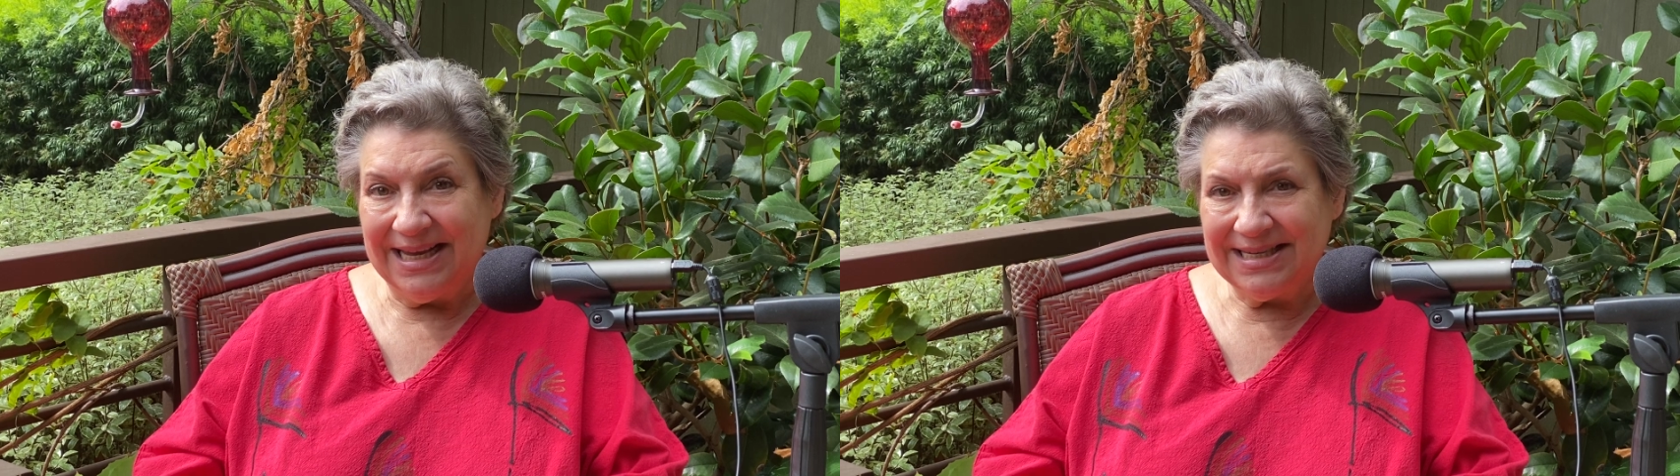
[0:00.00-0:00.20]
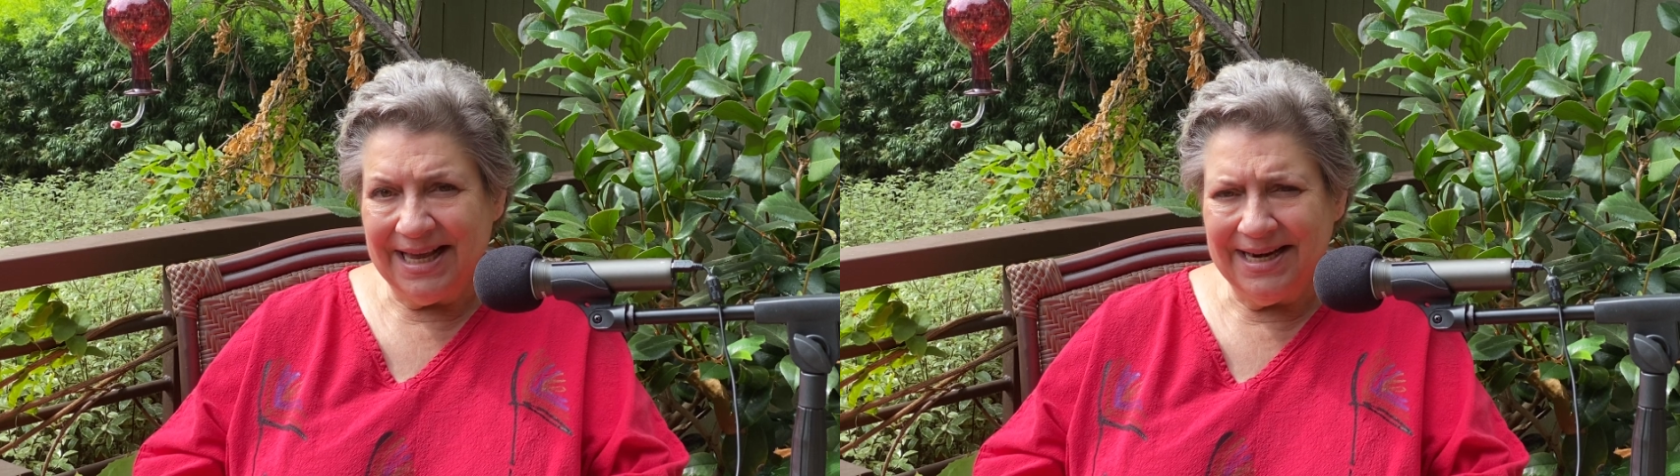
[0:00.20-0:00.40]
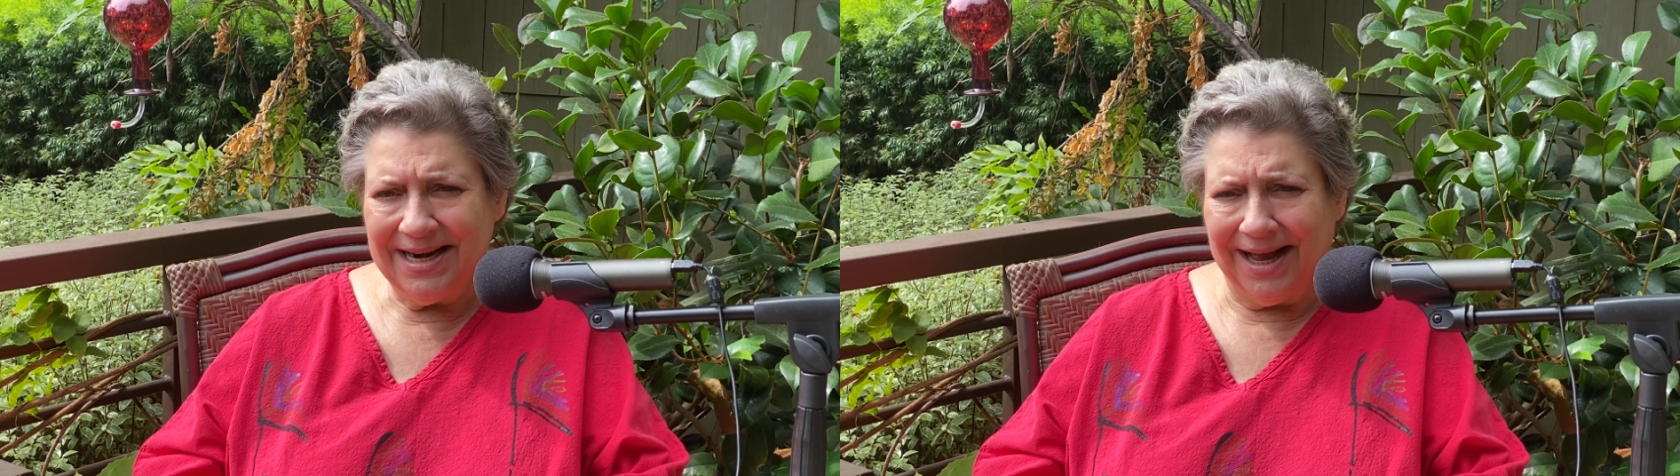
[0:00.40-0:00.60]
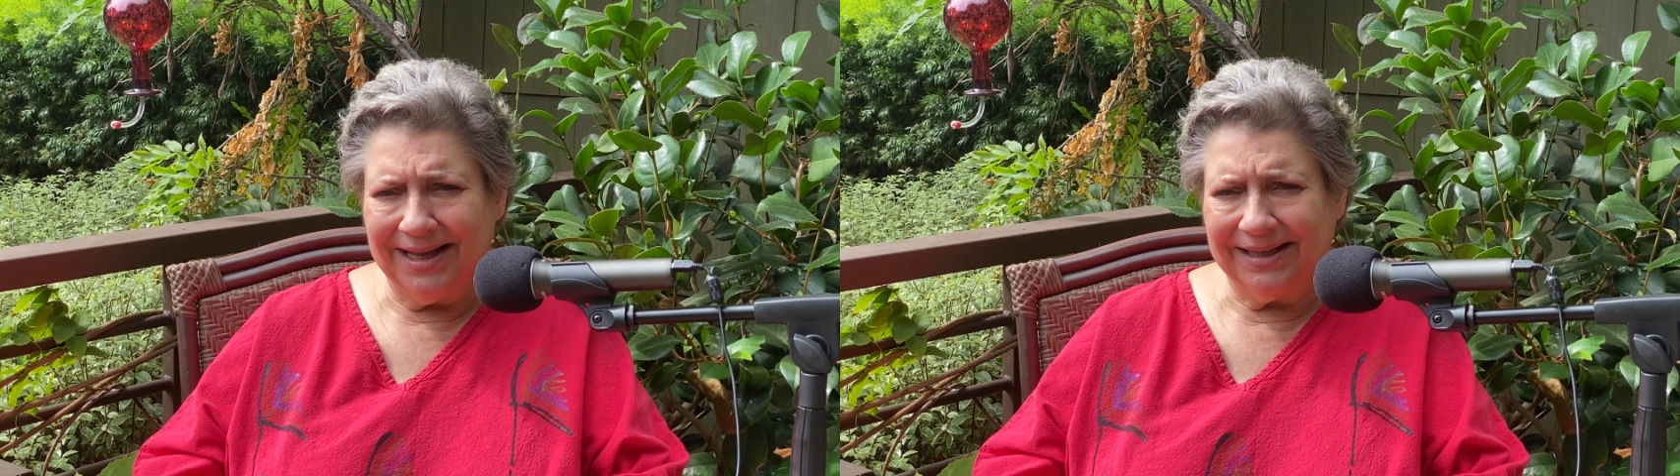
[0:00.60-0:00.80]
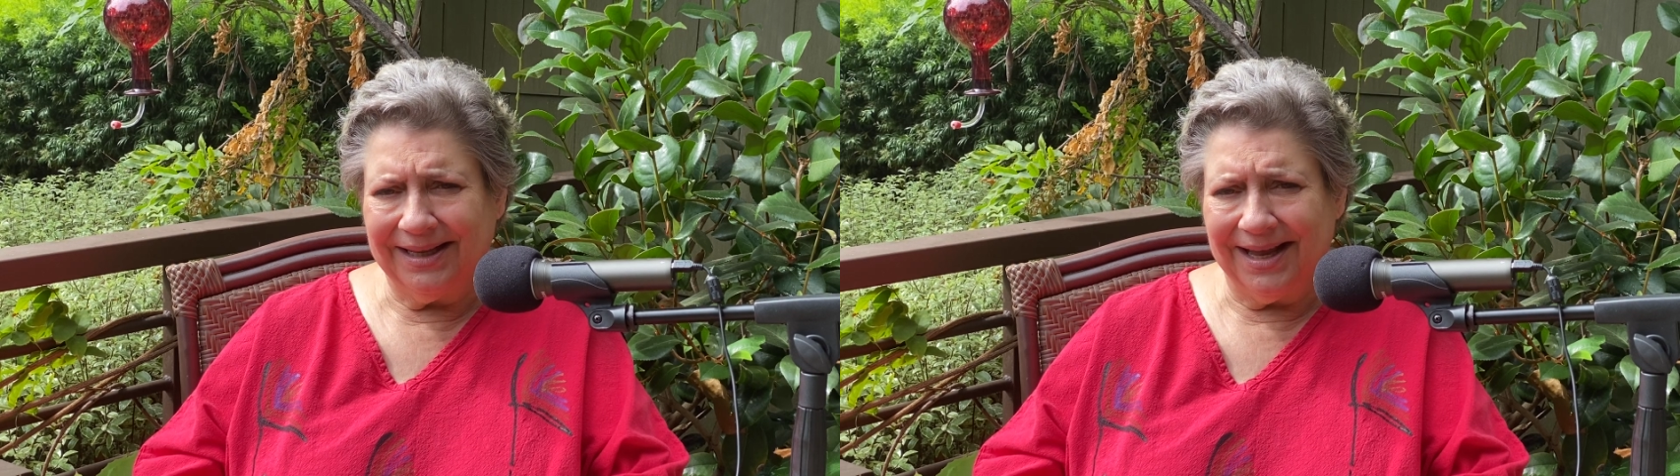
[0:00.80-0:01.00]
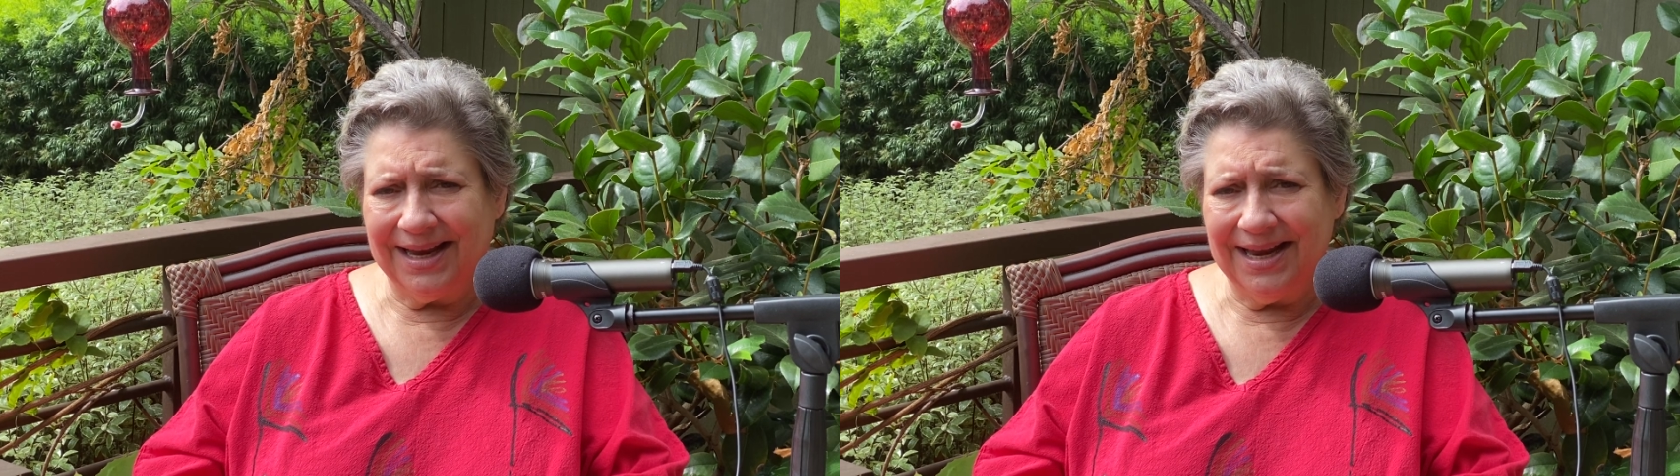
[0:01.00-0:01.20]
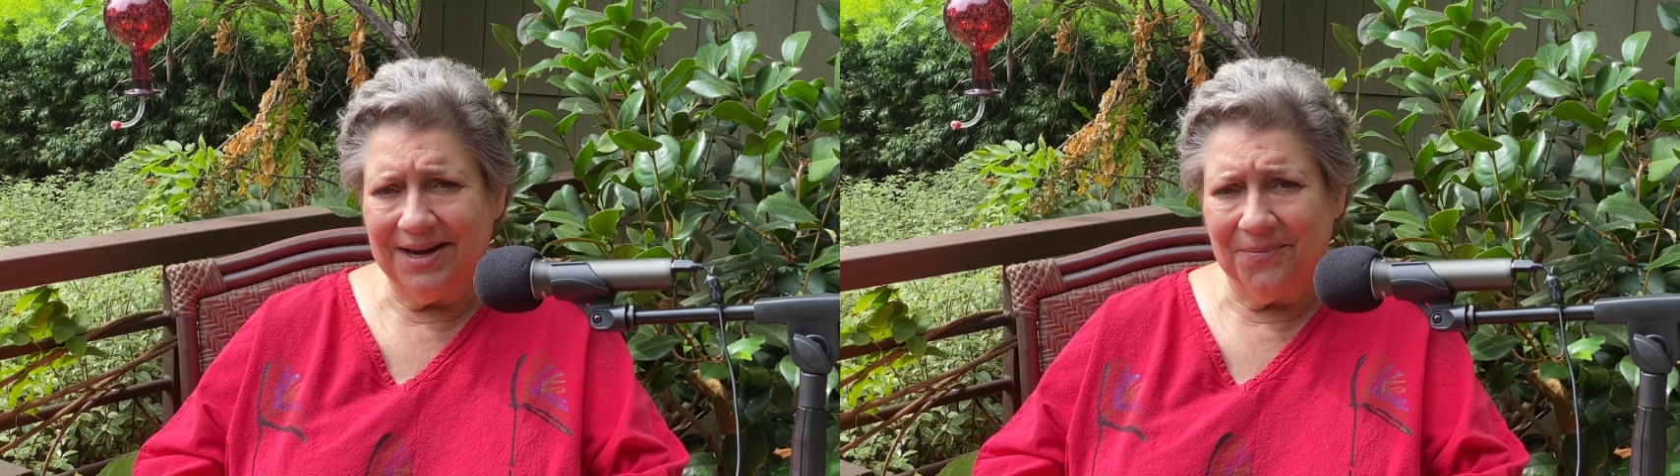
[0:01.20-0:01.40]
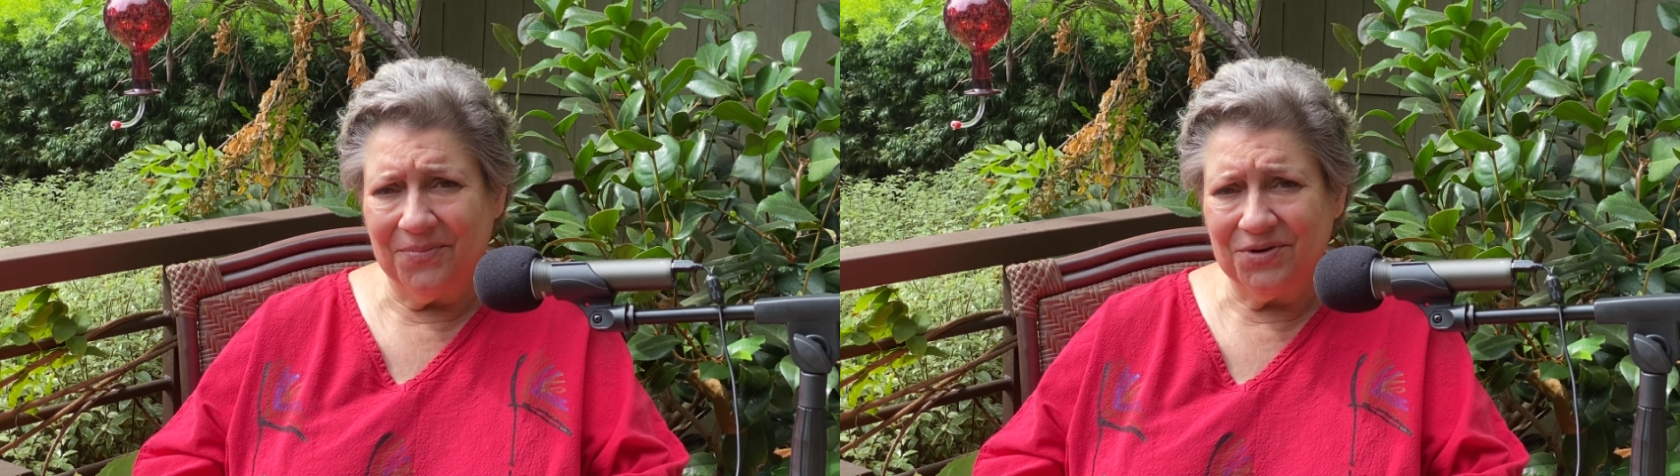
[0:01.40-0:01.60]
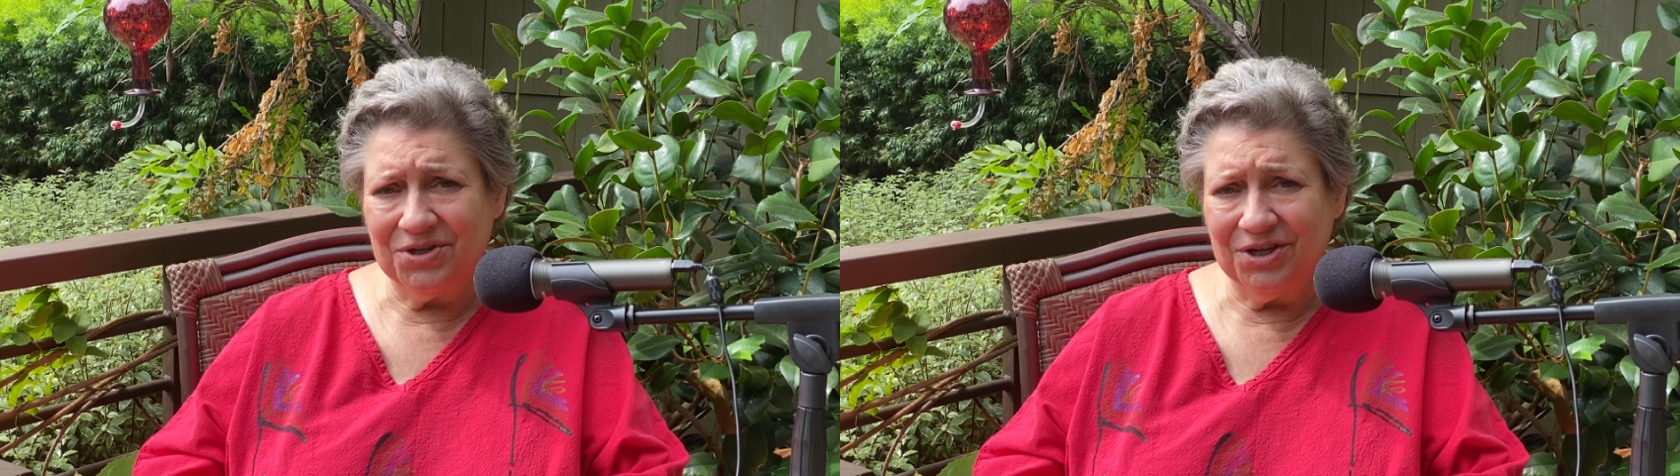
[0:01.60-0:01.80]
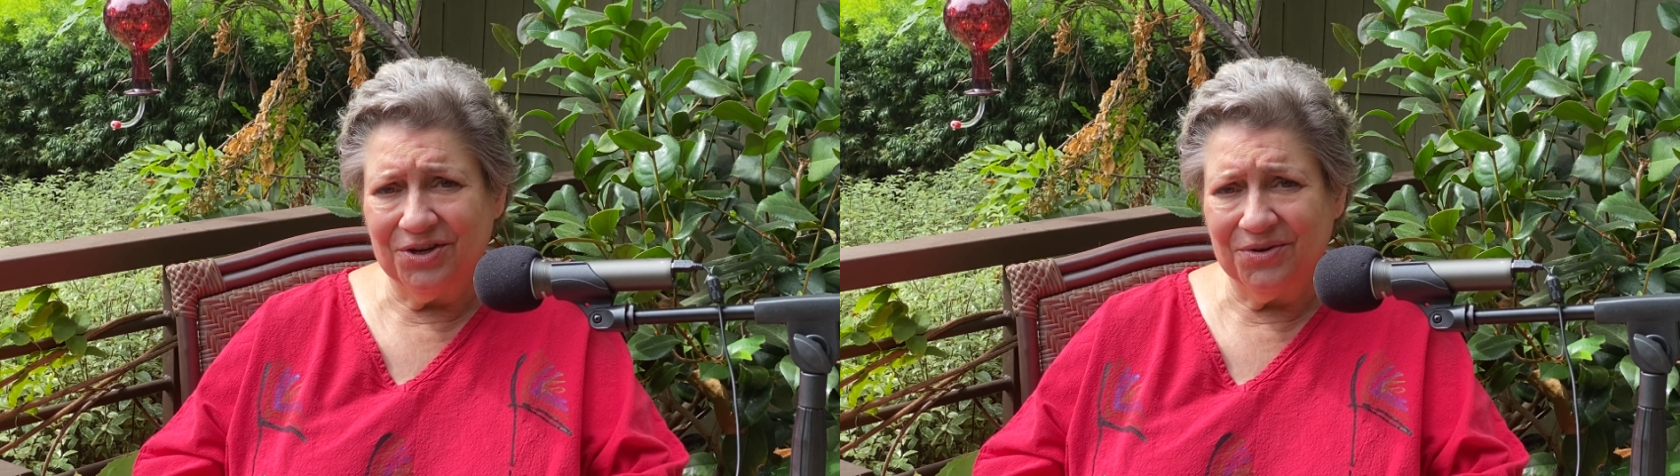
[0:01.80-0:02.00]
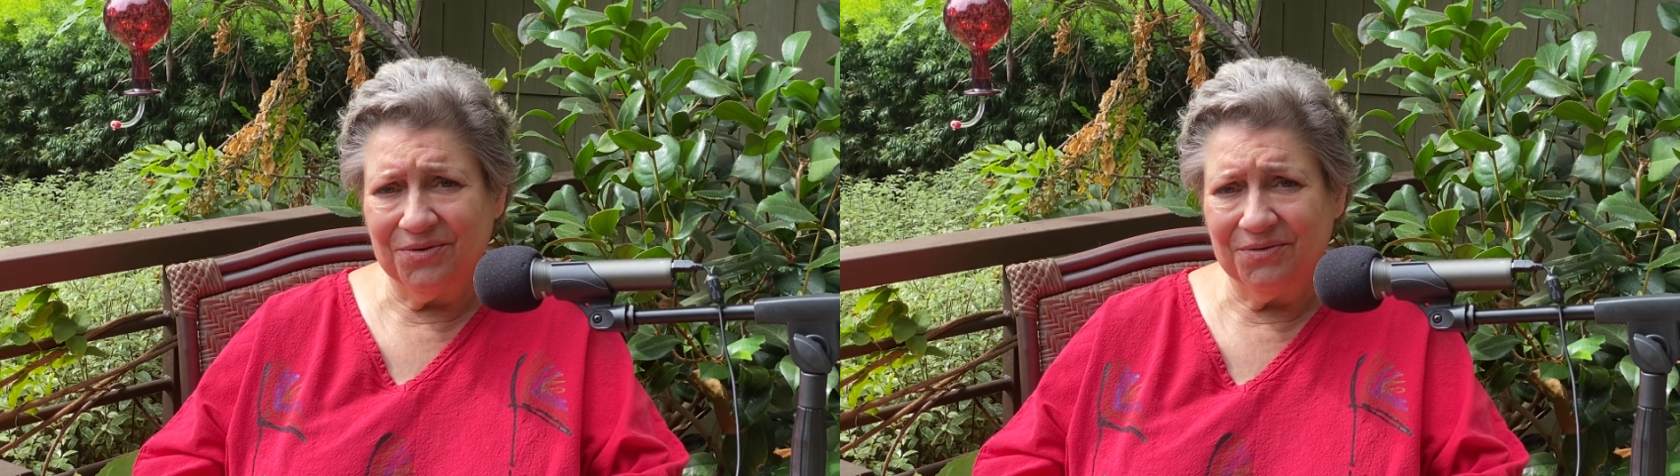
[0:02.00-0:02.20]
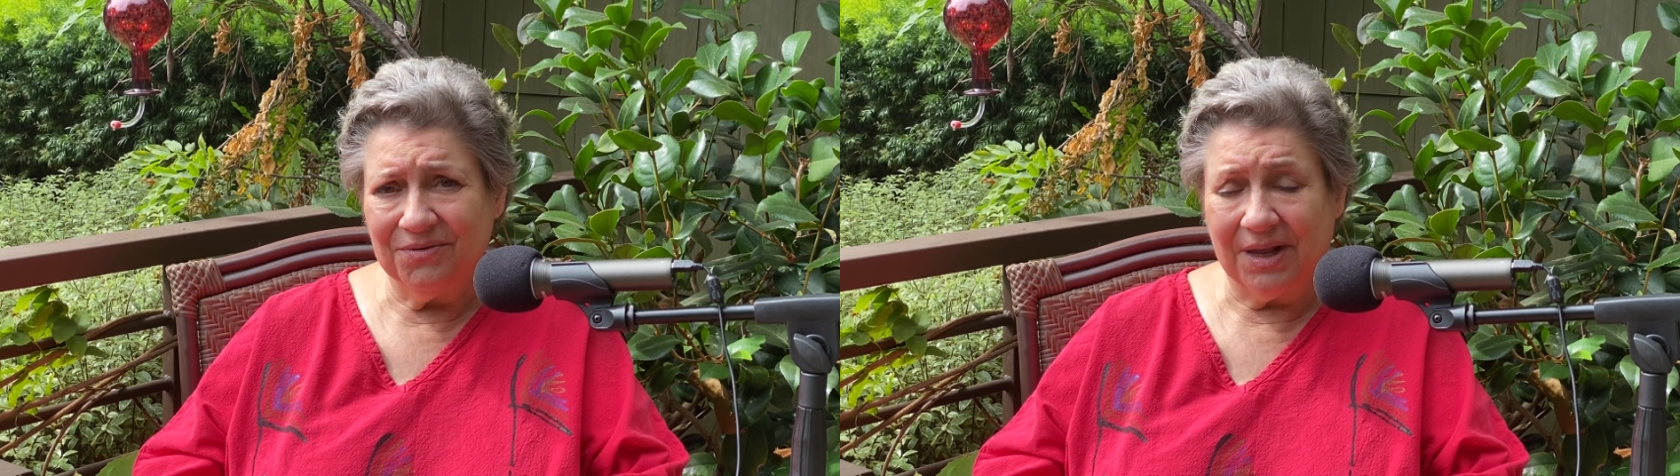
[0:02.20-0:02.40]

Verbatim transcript: Is that an unlucky number to you?